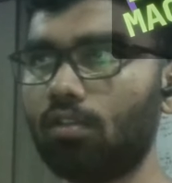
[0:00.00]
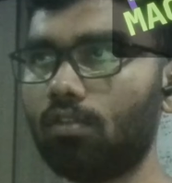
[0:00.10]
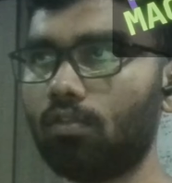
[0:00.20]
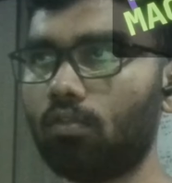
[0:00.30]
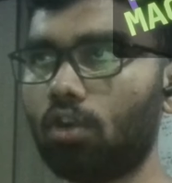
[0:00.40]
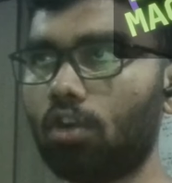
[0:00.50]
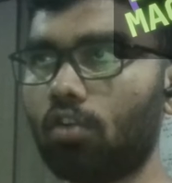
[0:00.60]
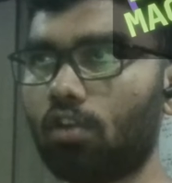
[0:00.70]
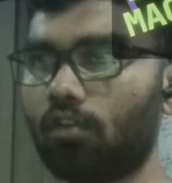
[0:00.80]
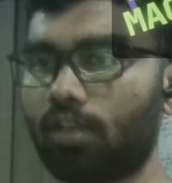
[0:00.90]
vault
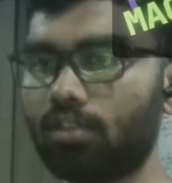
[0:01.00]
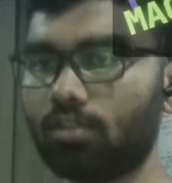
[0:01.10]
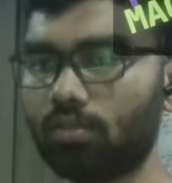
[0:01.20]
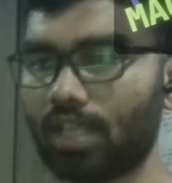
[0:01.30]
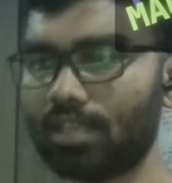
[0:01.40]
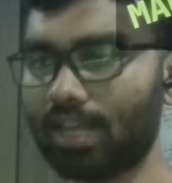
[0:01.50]
config. So that's